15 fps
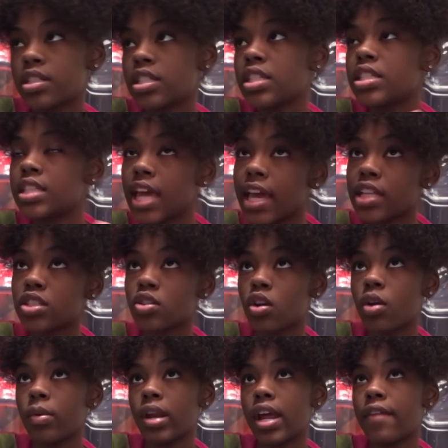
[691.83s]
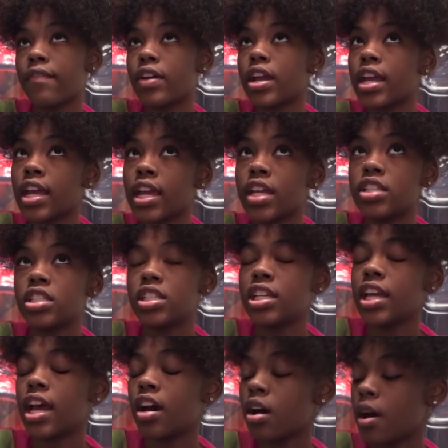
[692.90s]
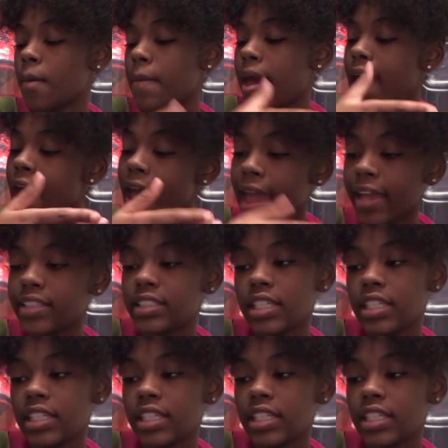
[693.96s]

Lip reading: She texted her or whatever, and she asked.